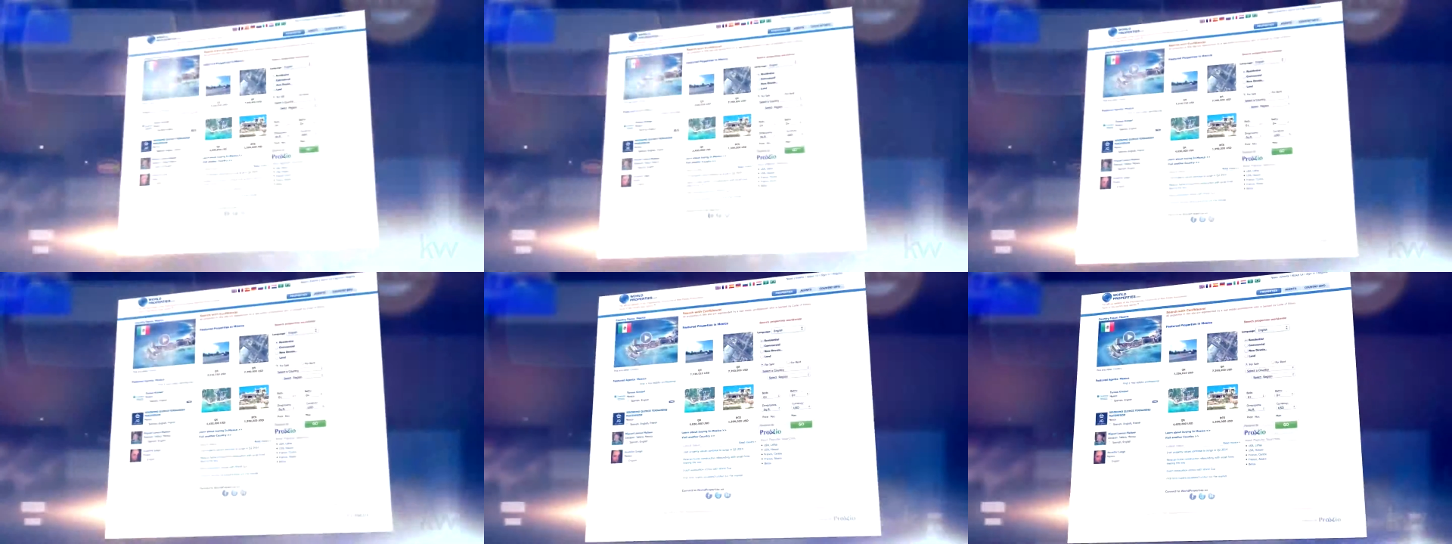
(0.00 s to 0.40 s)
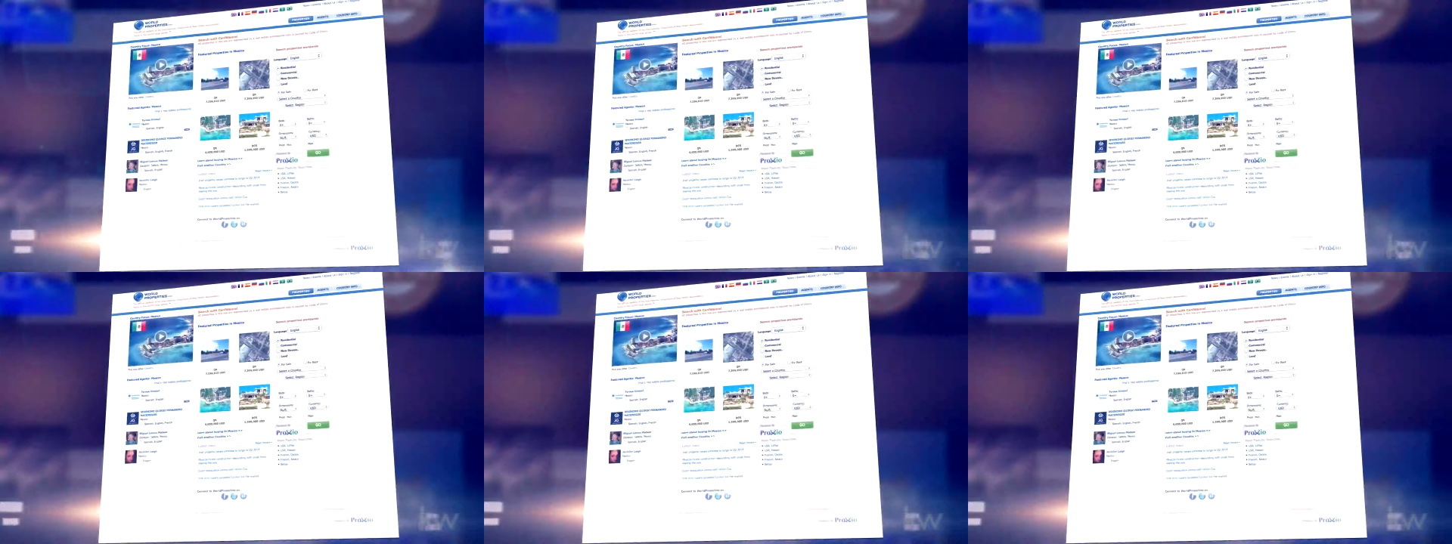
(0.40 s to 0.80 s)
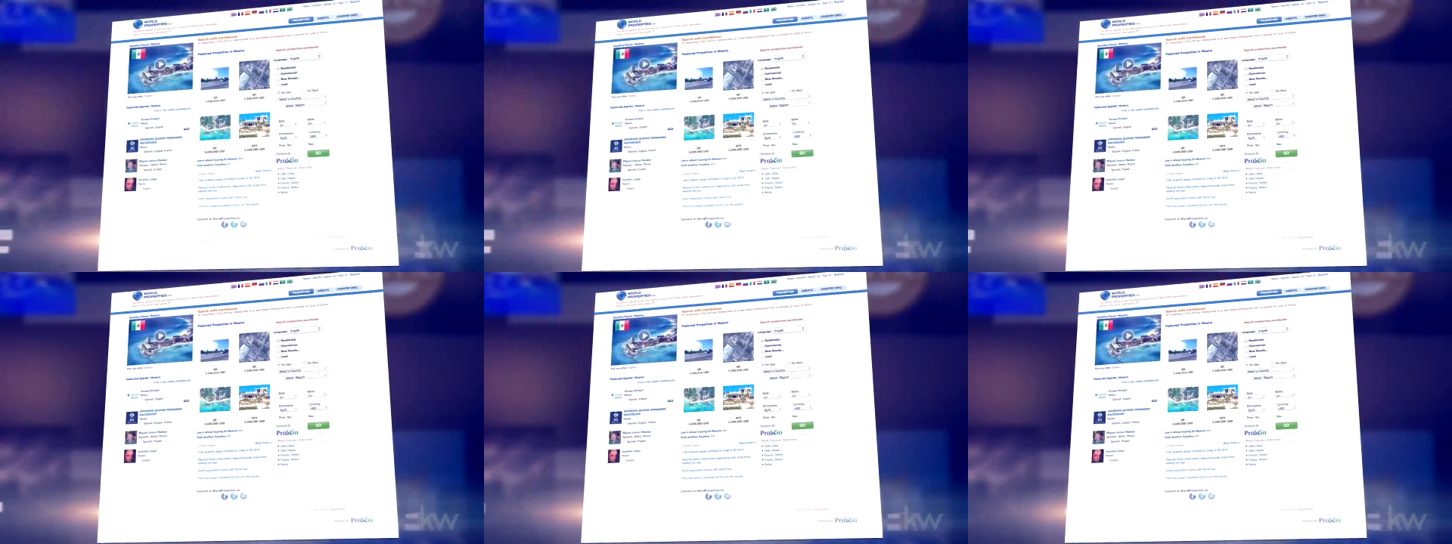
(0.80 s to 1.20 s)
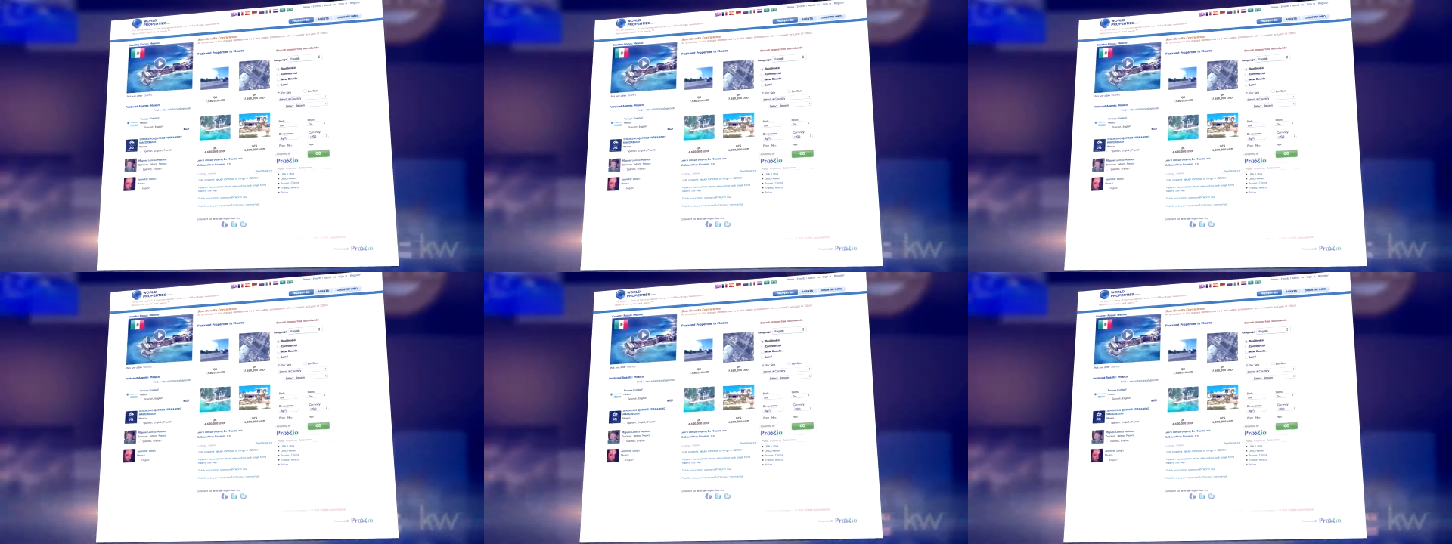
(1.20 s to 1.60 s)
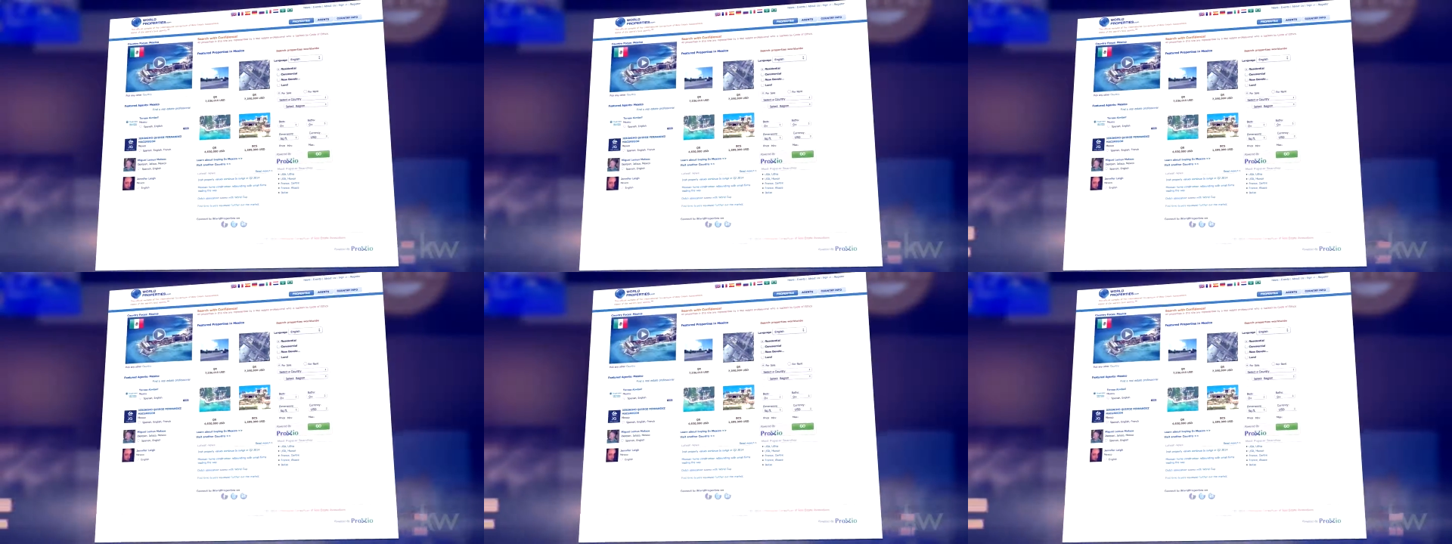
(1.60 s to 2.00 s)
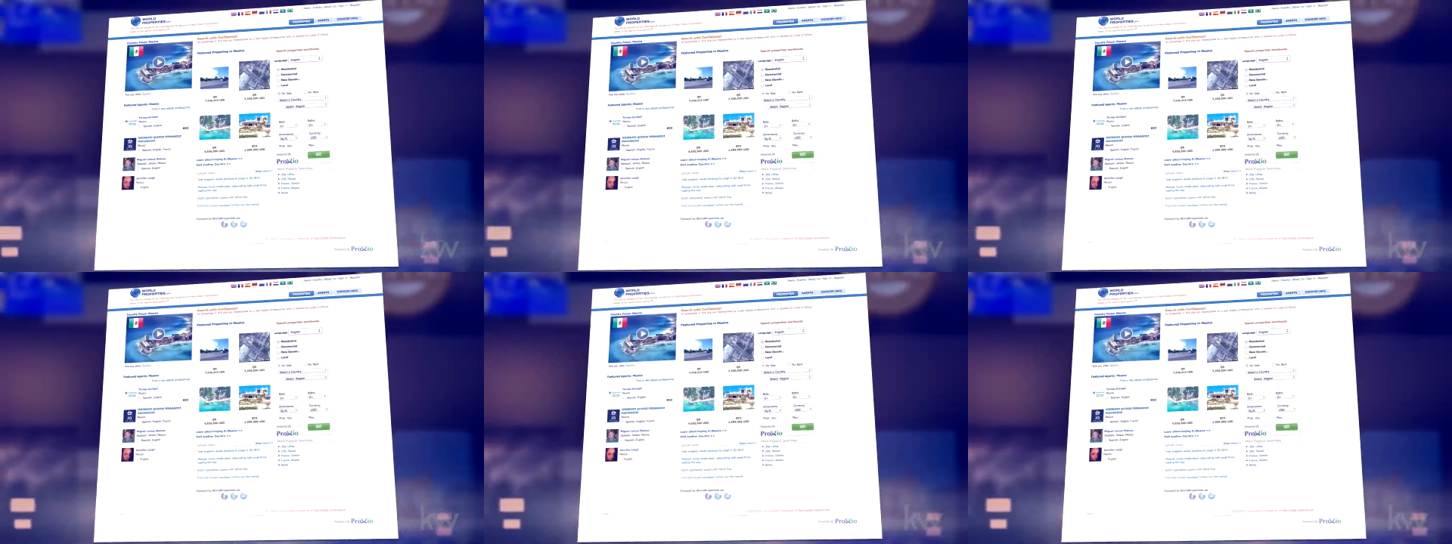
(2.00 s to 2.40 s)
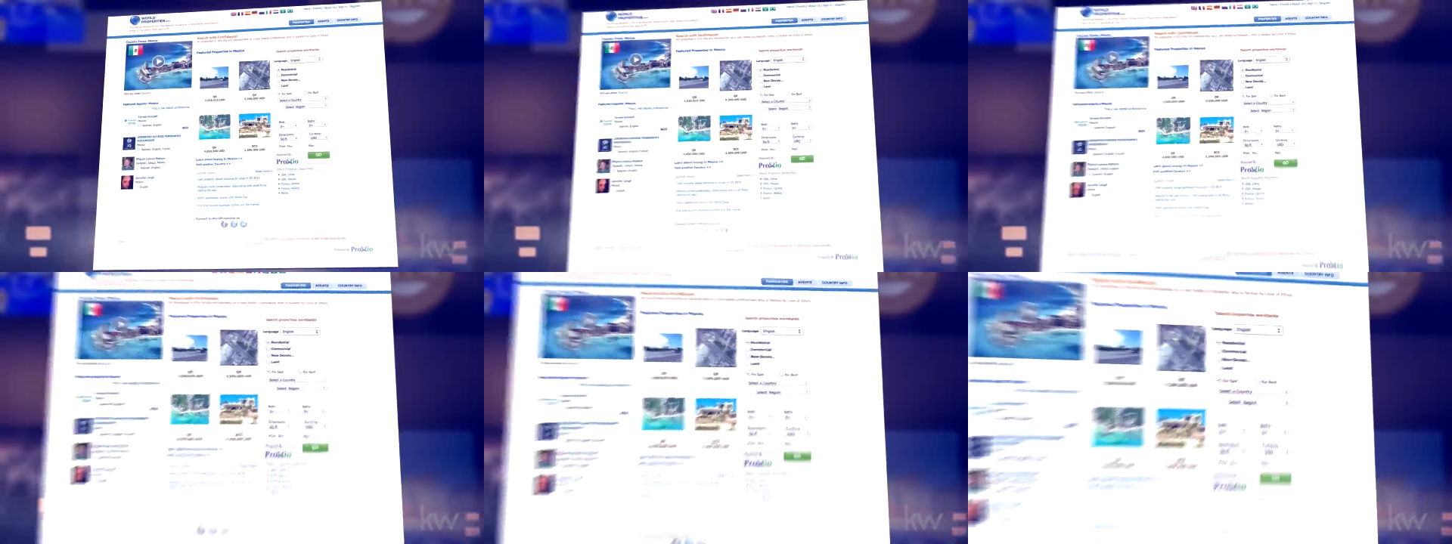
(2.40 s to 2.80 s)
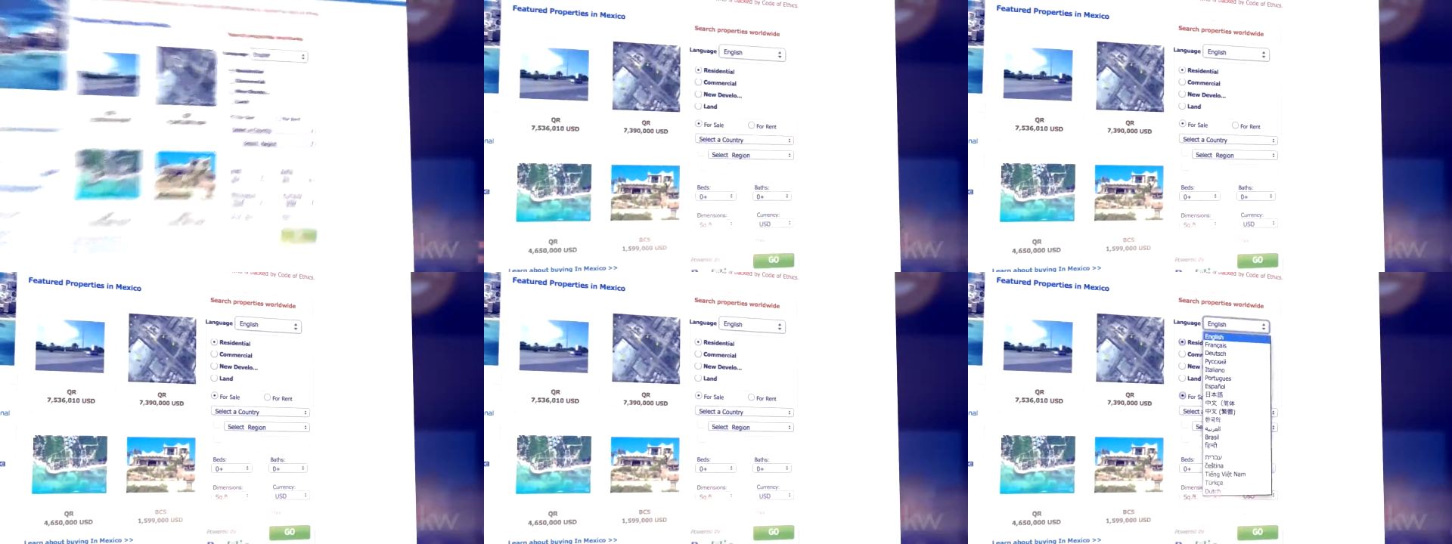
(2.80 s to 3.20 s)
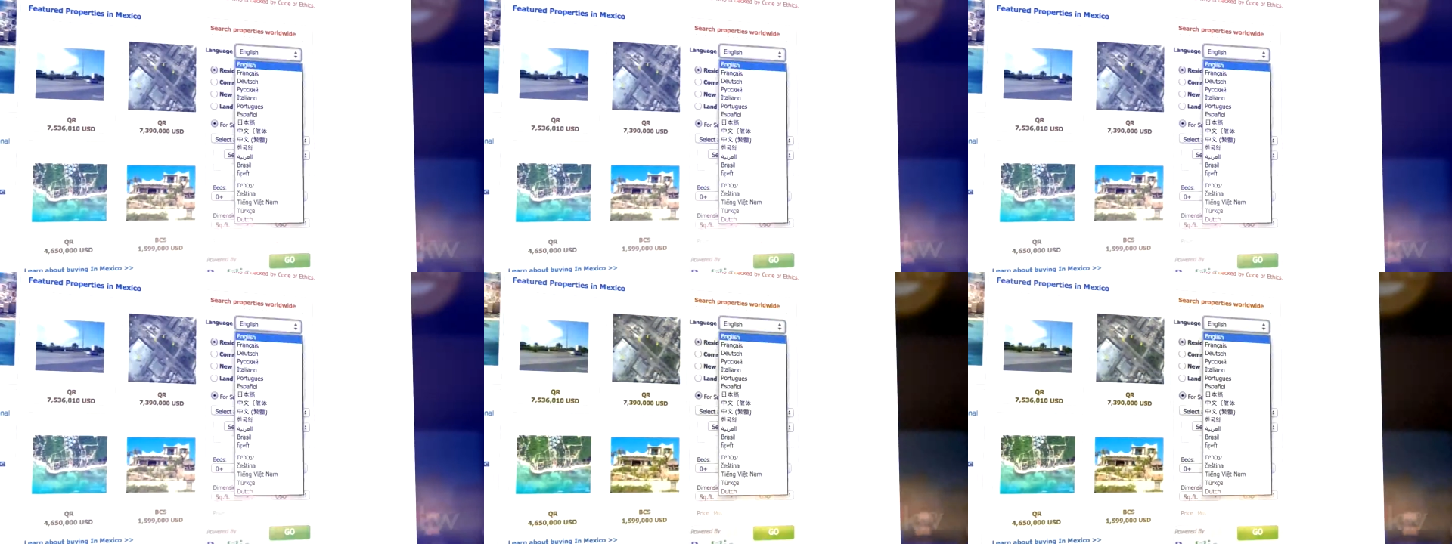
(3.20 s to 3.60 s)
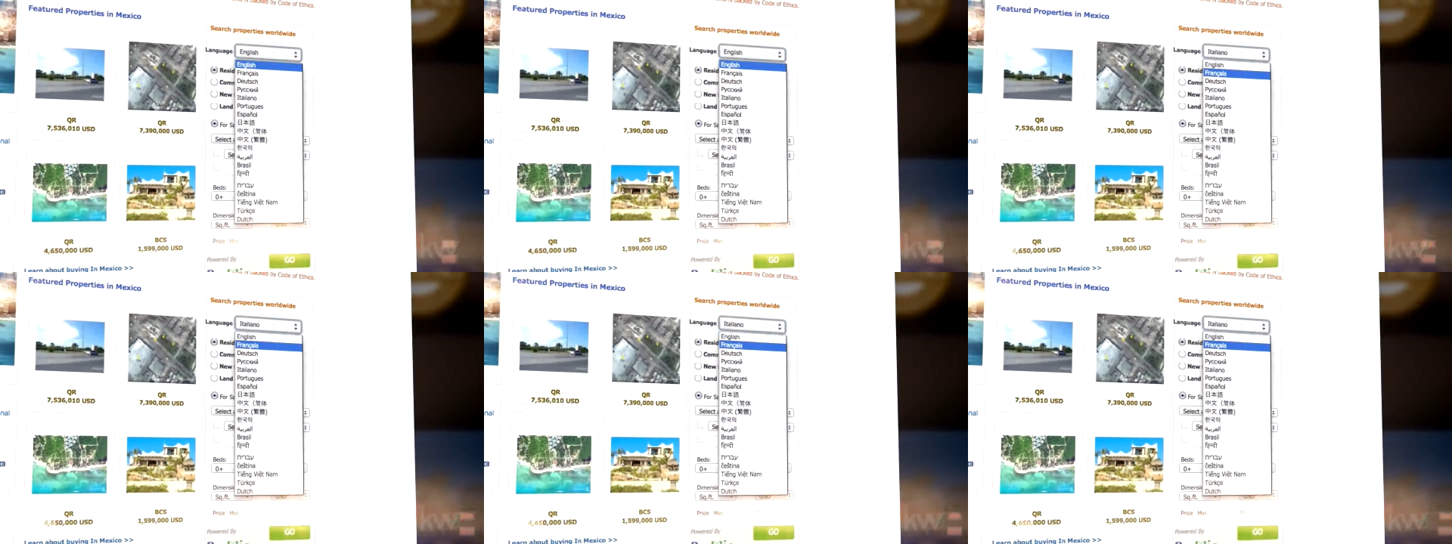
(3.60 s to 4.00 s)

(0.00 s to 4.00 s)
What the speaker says: [unreadable: no face in view]